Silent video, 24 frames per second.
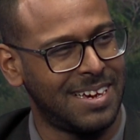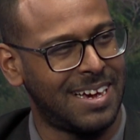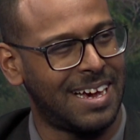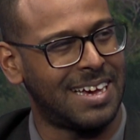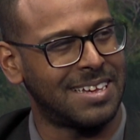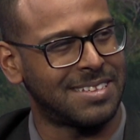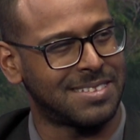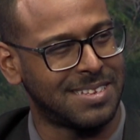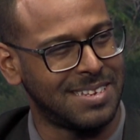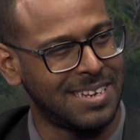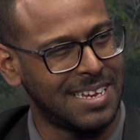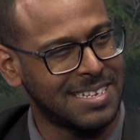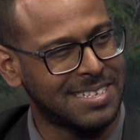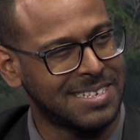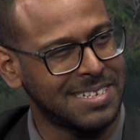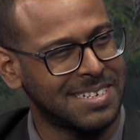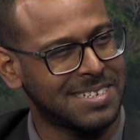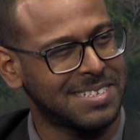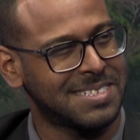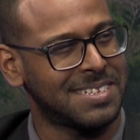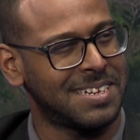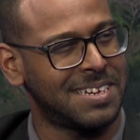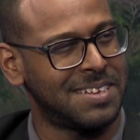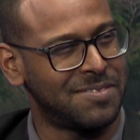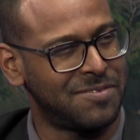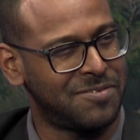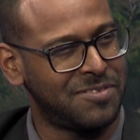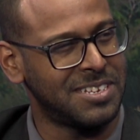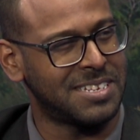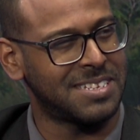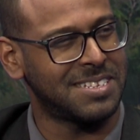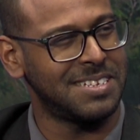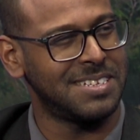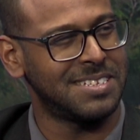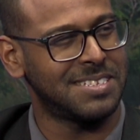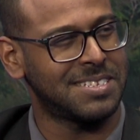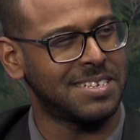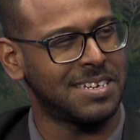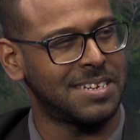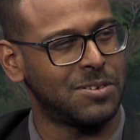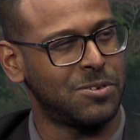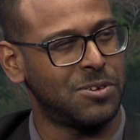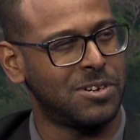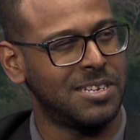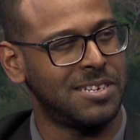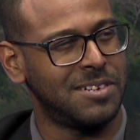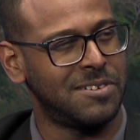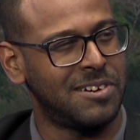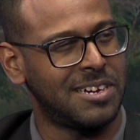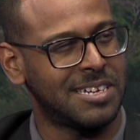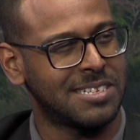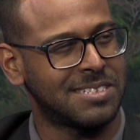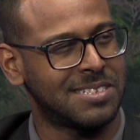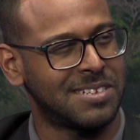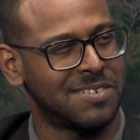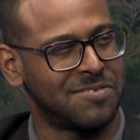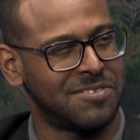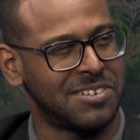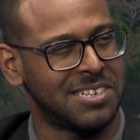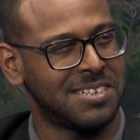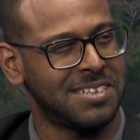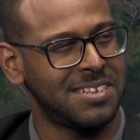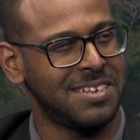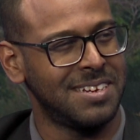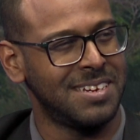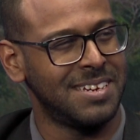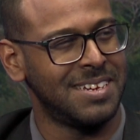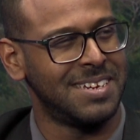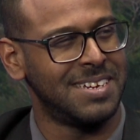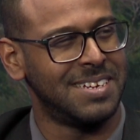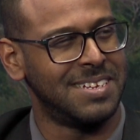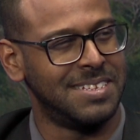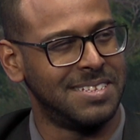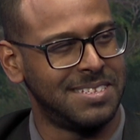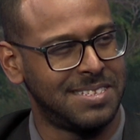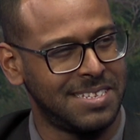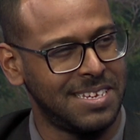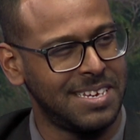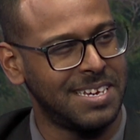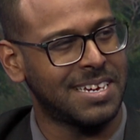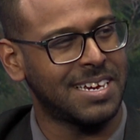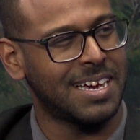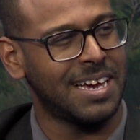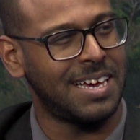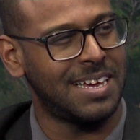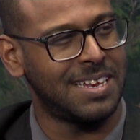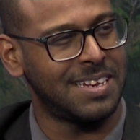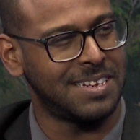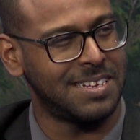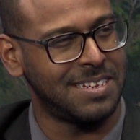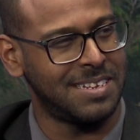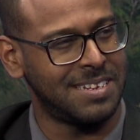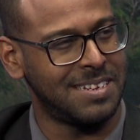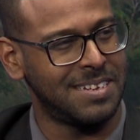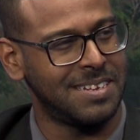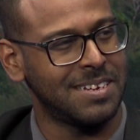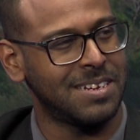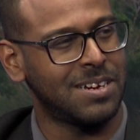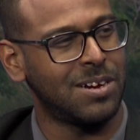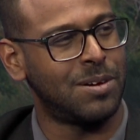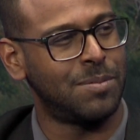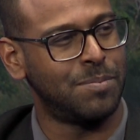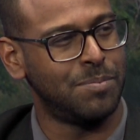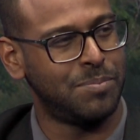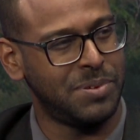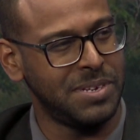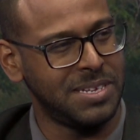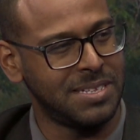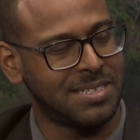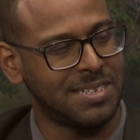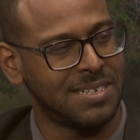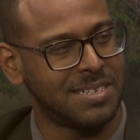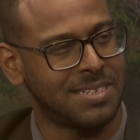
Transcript: athletics and fitness and all the rest of it, they can compete